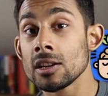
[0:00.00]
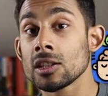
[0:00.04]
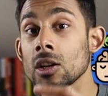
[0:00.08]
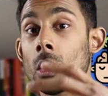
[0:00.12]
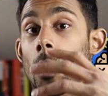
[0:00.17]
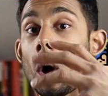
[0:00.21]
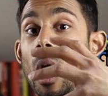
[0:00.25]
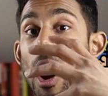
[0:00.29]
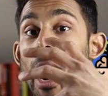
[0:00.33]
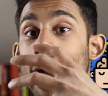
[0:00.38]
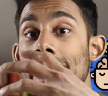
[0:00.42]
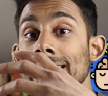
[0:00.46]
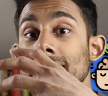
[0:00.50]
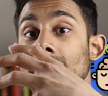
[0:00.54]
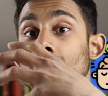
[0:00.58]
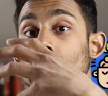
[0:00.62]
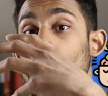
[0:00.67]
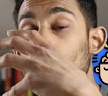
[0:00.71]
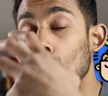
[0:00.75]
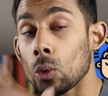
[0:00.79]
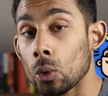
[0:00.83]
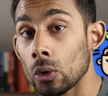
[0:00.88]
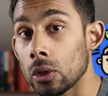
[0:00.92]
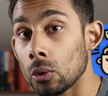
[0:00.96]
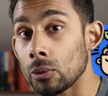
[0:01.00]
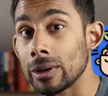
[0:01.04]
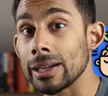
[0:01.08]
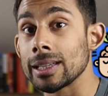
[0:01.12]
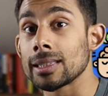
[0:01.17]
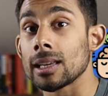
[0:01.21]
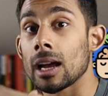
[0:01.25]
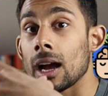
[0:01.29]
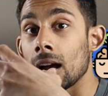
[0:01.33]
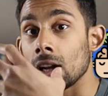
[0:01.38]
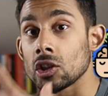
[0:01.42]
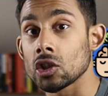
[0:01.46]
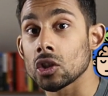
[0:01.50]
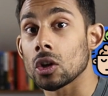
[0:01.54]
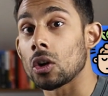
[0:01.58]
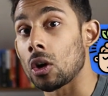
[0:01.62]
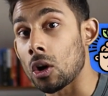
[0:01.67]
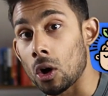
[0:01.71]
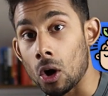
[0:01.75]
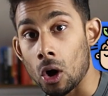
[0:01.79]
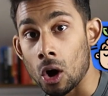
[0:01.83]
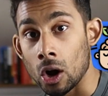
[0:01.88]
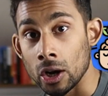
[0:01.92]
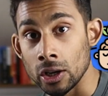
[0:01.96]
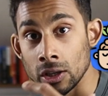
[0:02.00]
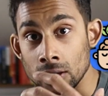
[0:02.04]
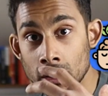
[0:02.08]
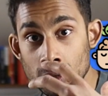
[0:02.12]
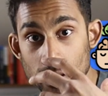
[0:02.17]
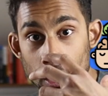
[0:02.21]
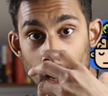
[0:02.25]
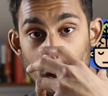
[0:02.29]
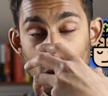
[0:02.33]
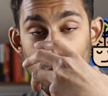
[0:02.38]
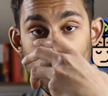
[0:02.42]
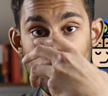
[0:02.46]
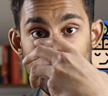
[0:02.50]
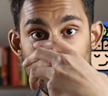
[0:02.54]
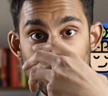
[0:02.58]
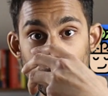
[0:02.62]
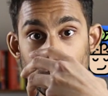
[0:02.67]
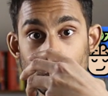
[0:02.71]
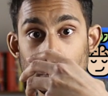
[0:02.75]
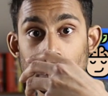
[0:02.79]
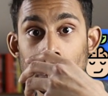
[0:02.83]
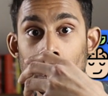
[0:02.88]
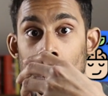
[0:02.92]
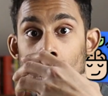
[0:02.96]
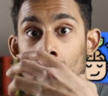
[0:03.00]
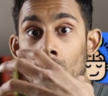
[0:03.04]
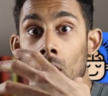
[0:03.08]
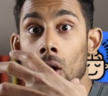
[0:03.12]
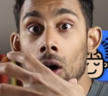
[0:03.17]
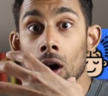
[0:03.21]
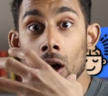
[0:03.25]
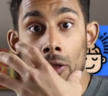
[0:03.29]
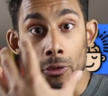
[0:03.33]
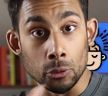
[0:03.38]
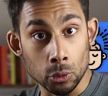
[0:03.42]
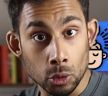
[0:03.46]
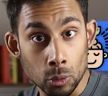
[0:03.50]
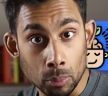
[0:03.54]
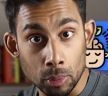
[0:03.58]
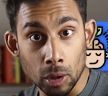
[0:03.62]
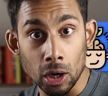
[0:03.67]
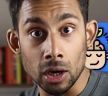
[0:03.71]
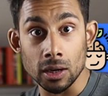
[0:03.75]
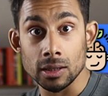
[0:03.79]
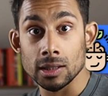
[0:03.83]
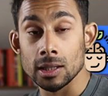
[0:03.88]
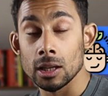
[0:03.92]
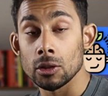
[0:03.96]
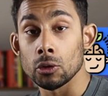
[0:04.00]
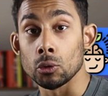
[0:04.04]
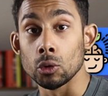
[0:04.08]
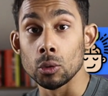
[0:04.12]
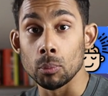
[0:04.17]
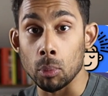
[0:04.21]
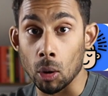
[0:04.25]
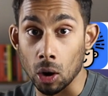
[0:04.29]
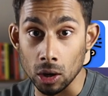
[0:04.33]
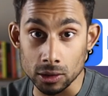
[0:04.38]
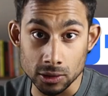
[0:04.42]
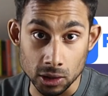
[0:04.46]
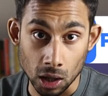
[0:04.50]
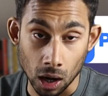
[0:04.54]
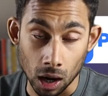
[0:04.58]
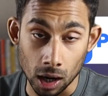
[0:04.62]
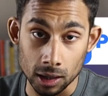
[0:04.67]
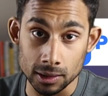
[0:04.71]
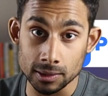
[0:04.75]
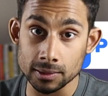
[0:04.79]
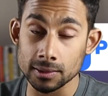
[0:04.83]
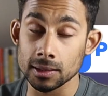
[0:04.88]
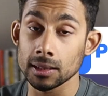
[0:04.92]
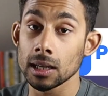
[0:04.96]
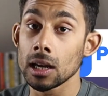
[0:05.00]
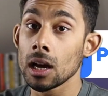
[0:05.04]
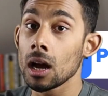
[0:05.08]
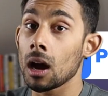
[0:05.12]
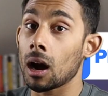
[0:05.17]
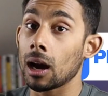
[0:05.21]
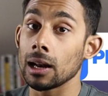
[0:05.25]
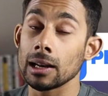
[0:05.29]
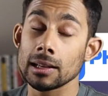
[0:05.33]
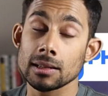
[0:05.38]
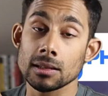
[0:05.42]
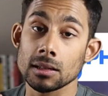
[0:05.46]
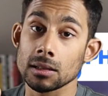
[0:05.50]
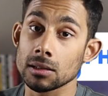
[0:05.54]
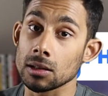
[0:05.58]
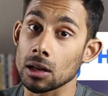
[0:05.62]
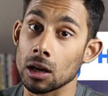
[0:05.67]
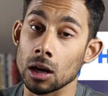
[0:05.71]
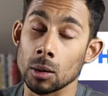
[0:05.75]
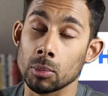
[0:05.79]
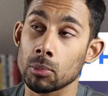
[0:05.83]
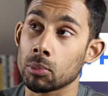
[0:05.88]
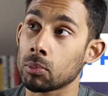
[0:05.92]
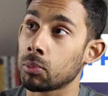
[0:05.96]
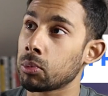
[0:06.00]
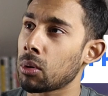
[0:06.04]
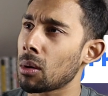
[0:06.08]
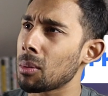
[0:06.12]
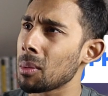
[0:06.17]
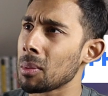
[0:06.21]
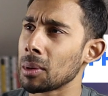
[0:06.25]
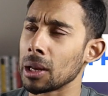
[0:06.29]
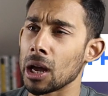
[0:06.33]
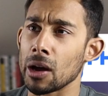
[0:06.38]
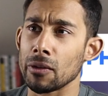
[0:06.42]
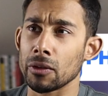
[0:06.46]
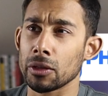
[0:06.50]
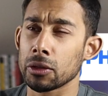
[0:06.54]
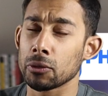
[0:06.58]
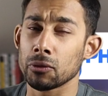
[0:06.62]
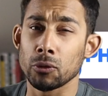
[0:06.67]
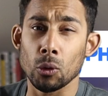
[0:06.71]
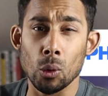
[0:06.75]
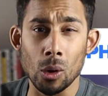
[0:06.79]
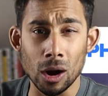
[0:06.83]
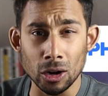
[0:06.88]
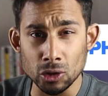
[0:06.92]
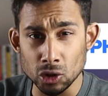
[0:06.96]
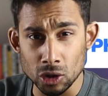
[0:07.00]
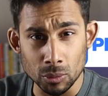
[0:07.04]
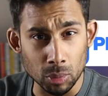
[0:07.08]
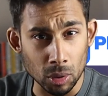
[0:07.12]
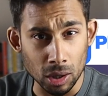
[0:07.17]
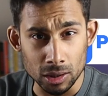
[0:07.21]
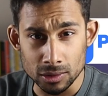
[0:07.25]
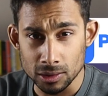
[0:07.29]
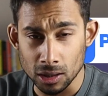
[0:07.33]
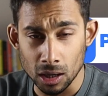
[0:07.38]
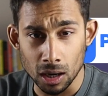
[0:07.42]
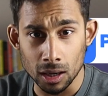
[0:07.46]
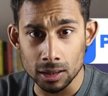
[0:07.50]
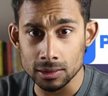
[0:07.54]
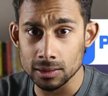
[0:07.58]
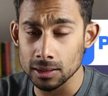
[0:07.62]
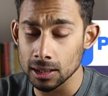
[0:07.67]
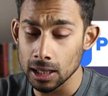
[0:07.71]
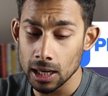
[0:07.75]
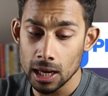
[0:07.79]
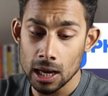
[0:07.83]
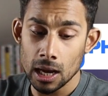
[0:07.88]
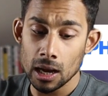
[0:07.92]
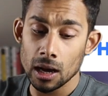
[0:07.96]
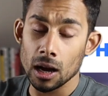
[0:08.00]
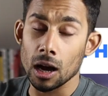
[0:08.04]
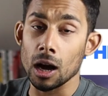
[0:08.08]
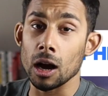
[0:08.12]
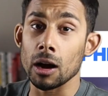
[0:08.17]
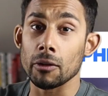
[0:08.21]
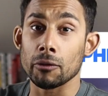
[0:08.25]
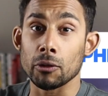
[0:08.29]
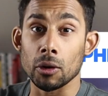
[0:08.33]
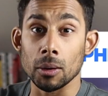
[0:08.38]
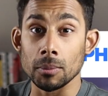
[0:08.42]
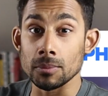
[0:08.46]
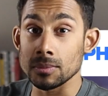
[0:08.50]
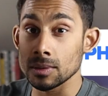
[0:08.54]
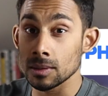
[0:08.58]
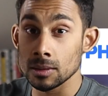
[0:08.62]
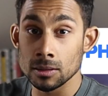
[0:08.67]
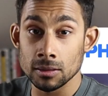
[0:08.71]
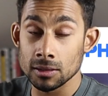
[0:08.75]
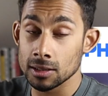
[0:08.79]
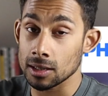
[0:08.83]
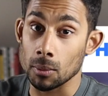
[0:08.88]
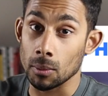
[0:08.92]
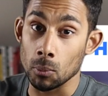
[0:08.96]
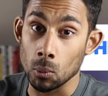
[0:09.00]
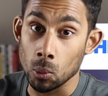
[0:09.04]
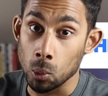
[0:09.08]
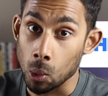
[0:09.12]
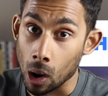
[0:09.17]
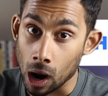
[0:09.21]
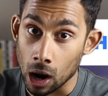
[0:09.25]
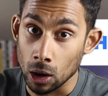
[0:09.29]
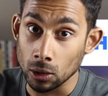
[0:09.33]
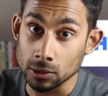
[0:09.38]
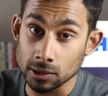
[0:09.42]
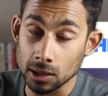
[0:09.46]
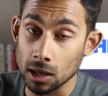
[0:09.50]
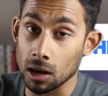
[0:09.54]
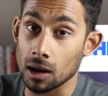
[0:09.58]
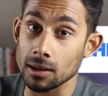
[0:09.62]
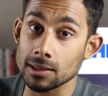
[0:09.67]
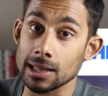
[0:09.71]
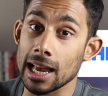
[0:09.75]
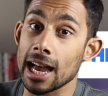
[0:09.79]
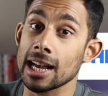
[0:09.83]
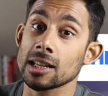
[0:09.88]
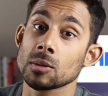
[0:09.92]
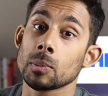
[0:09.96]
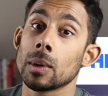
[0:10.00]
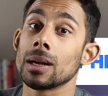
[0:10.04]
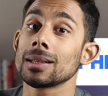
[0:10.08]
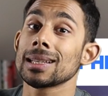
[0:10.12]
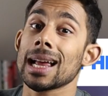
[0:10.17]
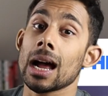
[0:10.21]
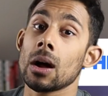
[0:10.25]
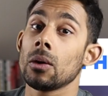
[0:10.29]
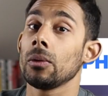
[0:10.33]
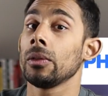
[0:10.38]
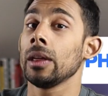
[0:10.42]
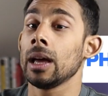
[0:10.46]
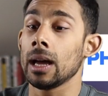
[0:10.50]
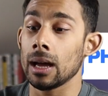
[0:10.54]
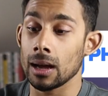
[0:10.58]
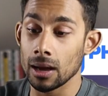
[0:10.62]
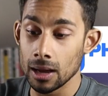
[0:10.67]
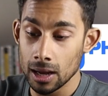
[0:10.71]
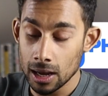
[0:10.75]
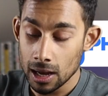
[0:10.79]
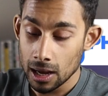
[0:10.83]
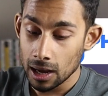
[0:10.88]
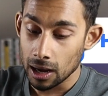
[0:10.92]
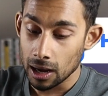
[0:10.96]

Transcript: So I did all the research on um, uh, through books, through podcasts. I listened to probably over 400 podcasts uh, from some world-class experts out there.